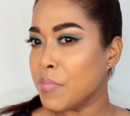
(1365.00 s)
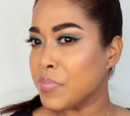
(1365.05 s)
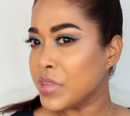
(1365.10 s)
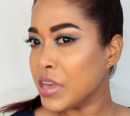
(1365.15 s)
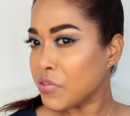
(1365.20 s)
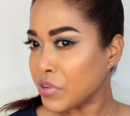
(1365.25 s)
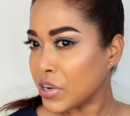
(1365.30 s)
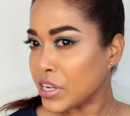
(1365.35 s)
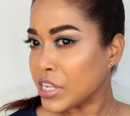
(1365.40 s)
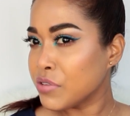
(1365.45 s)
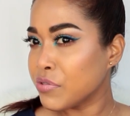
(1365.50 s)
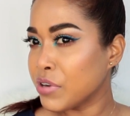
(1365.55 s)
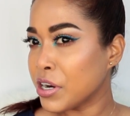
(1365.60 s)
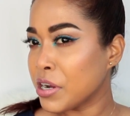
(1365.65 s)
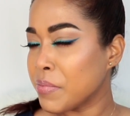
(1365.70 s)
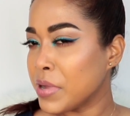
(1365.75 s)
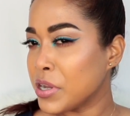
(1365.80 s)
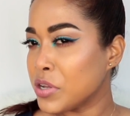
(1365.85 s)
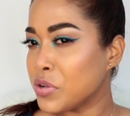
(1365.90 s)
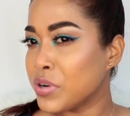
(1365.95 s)
Definitely
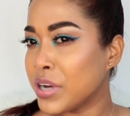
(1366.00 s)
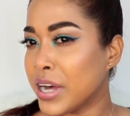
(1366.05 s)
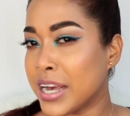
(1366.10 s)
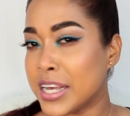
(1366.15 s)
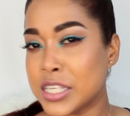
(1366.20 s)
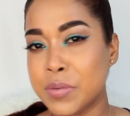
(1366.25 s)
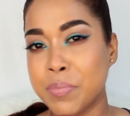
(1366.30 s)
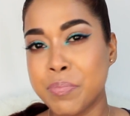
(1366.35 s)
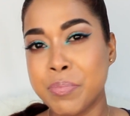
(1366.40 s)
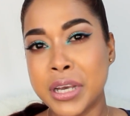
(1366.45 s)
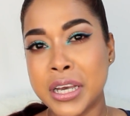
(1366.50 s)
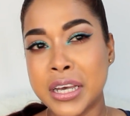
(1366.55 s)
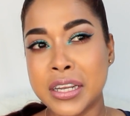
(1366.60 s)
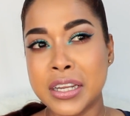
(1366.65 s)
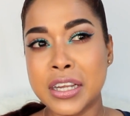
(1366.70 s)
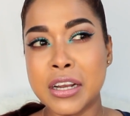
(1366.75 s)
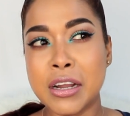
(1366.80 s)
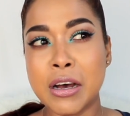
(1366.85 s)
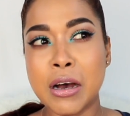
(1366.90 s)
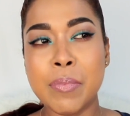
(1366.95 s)
recommend you guys picking
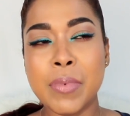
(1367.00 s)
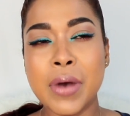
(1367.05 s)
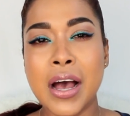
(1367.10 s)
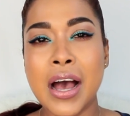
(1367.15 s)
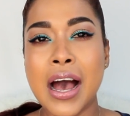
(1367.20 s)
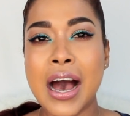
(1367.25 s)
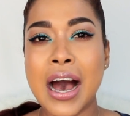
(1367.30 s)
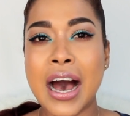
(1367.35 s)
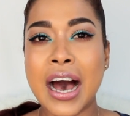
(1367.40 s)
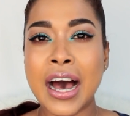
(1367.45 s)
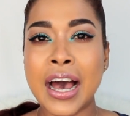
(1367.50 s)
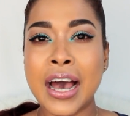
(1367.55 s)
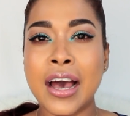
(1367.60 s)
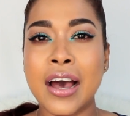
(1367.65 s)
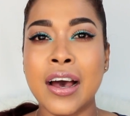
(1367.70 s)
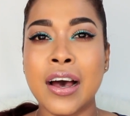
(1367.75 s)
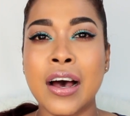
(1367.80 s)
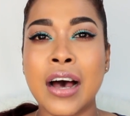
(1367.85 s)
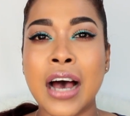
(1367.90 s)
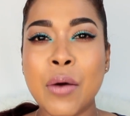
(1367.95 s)
it up.
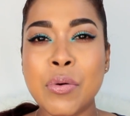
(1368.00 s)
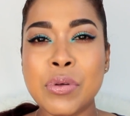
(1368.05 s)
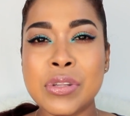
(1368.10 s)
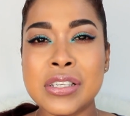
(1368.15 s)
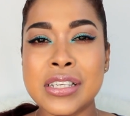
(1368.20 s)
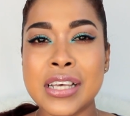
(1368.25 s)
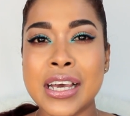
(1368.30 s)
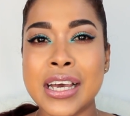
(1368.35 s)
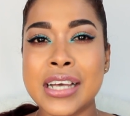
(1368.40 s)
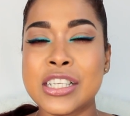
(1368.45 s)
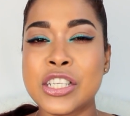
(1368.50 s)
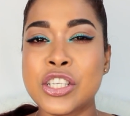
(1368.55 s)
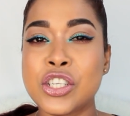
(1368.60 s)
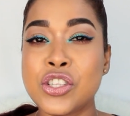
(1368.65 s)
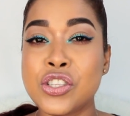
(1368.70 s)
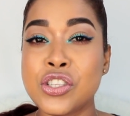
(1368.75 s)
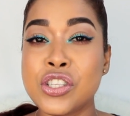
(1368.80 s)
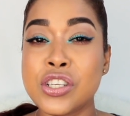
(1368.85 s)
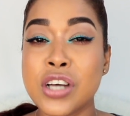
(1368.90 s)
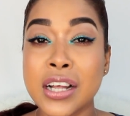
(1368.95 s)
I would say it's
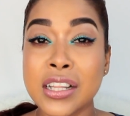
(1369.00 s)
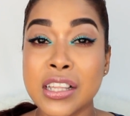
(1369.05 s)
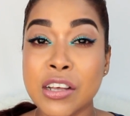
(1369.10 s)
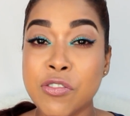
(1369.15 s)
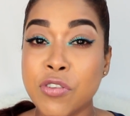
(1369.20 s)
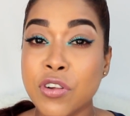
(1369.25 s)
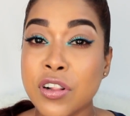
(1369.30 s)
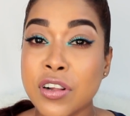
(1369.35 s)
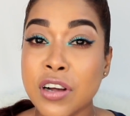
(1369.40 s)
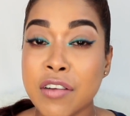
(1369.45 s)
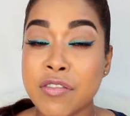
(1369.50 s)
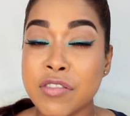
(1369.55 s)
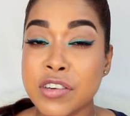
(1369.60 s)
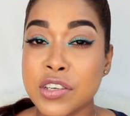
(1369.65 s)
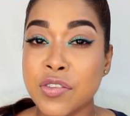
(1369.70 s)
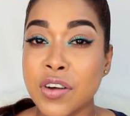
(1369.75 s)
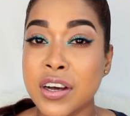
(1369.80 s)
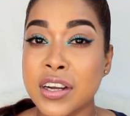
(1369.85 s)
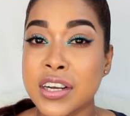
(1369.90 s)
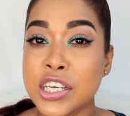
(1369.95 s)
not a full
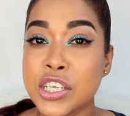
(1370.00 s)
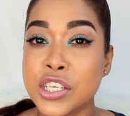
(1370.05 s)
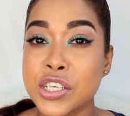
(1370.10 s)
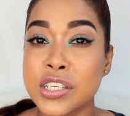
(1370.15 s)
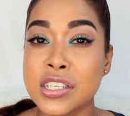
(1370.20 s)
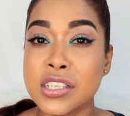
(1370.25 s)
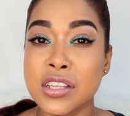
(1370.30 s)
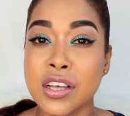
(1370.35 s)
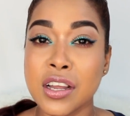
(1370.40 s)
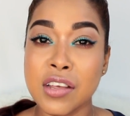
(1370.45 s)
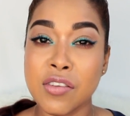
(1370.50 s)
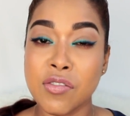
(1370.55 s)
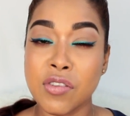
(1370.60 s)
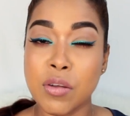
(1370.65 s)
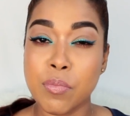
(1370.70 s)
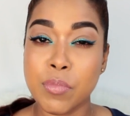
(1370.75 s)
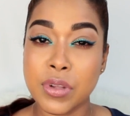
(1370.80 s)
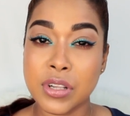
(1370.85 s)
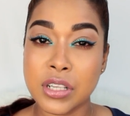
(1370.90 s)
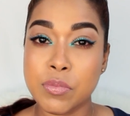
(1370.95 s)
coverage foundation. It's not even
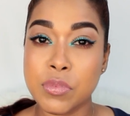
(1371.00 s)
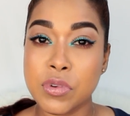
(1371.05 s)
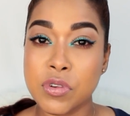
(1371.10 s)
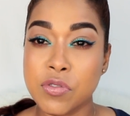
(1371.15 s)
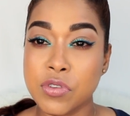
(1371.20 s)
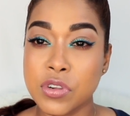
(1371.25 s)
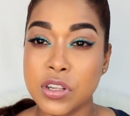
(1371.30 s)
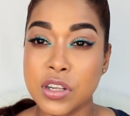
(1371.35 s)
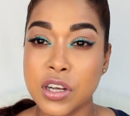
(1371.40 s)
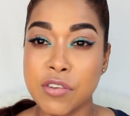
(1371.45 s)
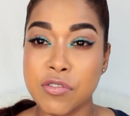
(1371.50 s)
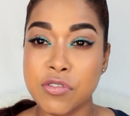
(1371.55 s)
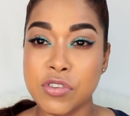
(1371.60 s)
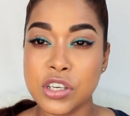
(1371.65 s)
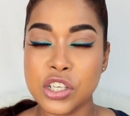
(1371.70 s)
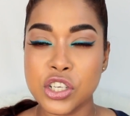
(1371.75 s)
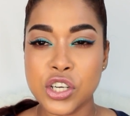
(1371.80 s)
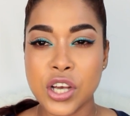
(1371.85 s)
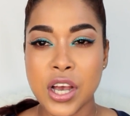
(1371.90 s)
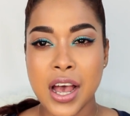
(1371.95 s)
a buildable full
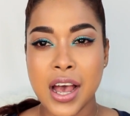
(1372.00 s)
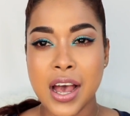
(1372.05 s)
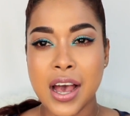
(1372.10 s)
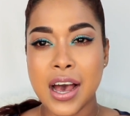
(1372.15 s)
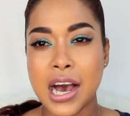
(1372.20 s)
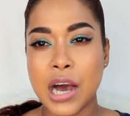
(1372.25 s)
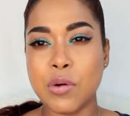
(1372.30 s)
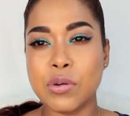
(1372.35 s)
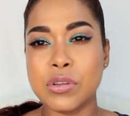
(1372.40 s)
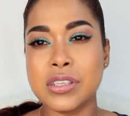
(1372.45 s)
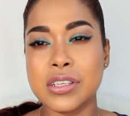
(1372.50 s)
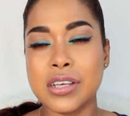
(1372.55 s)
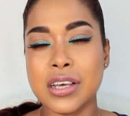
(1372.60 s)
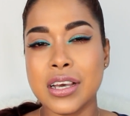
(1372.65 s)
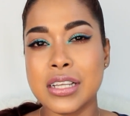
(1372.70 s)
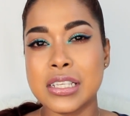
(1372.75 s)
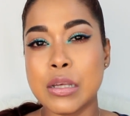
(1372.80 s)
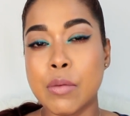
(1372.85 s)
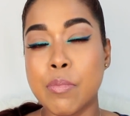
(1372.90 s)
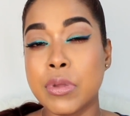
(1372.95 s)
coverage. I would
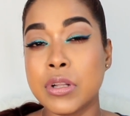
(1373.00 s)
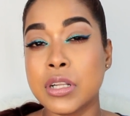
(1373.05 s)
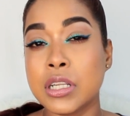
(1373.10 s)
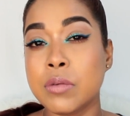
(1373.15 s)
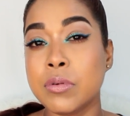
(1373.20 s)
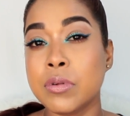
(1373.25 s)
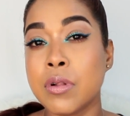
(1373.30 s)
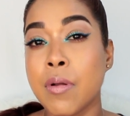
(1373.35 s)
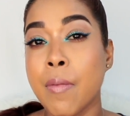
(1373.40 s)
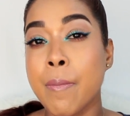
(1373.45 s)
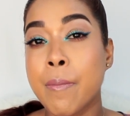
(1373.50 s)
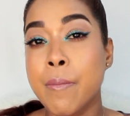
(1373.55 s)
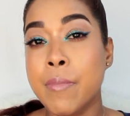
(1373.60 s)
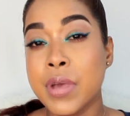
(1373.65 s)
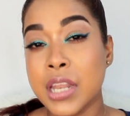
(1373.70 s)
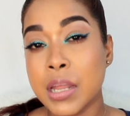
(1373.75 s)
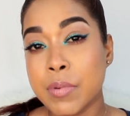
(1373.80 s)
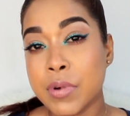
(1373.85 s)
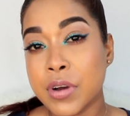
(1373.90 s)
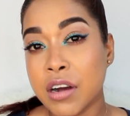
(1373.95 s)
say it's a buildable
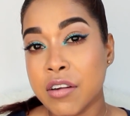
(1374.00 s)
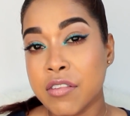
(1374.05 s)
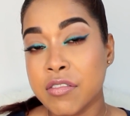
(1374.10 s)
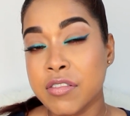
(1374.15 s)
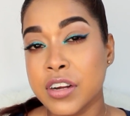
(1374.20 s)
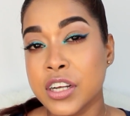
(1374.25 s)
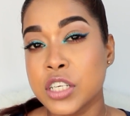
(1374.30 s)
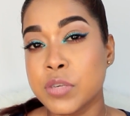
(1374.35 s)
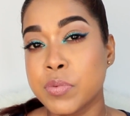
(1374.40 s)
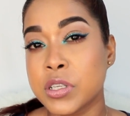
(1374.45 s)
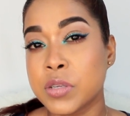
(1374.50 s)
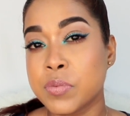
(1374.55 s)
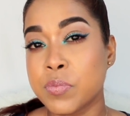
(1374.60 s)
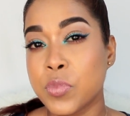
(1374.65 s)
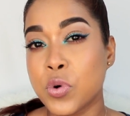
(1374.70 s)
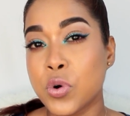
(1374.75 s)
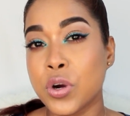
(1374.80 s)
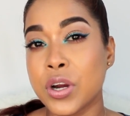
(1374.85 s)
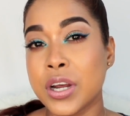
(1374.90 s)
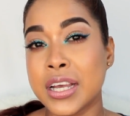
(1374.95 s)
medium coverage, but it's
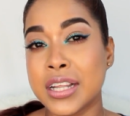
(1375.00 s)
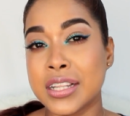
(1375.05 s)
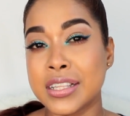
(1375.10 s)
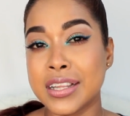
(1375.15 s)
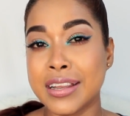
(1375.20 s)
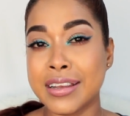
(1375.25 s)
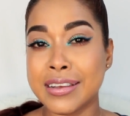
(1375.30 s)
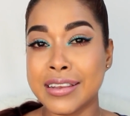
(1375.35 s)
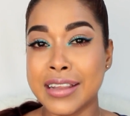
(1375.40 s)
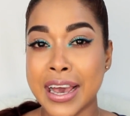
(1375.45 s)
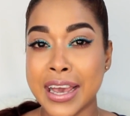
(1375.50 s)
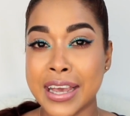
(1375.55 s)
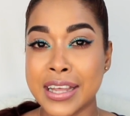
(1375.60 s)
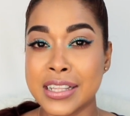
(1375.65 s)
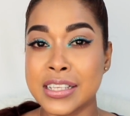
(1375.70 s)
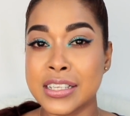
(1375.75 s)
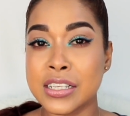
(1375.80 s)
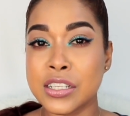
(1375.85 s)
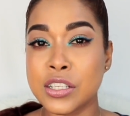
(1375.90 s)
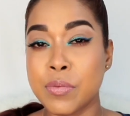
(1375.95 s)
more in the
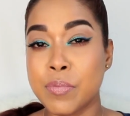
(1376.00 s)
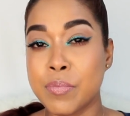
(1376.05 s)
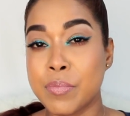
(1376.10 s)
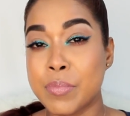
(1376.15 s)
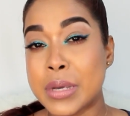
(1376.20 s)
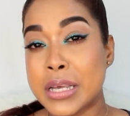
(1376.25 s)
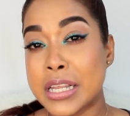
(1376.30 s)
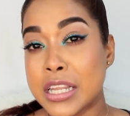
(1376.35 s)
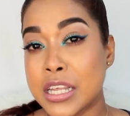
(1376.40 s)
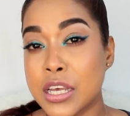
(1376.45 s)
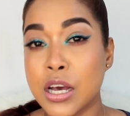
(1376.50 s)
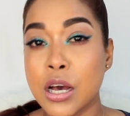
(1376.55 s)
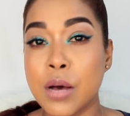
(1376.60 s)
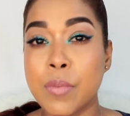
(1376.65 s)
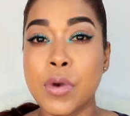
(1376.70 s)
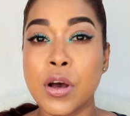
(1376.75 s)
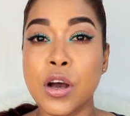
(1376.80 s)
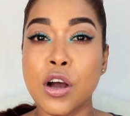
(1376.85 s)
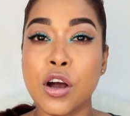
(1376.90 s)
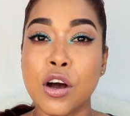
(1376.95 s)
light to
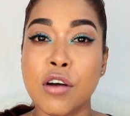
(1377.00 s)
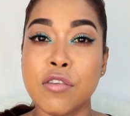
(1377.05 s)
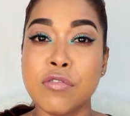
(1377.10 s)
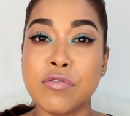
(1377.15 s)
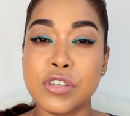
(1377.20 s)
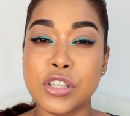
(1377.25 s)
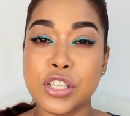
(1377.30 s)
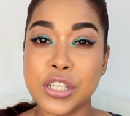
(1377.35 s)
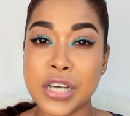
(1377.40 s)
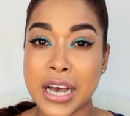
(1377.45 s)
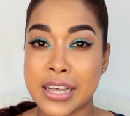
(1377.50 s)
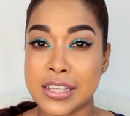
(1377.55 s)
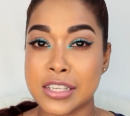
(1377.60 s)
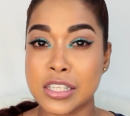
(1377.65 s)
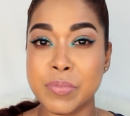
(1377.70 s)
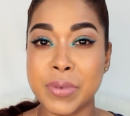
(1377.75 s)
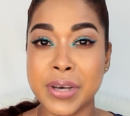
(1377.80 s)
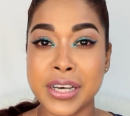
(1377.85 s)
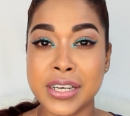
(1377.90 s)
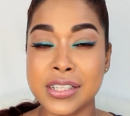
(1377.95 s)
medium coverage
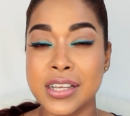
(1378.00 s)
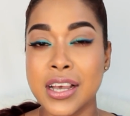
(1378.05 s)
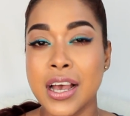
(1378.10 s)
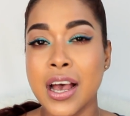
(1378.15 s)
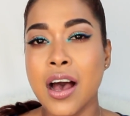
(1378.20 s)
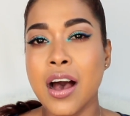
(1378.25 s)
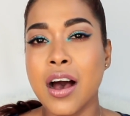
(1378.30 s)
aspect.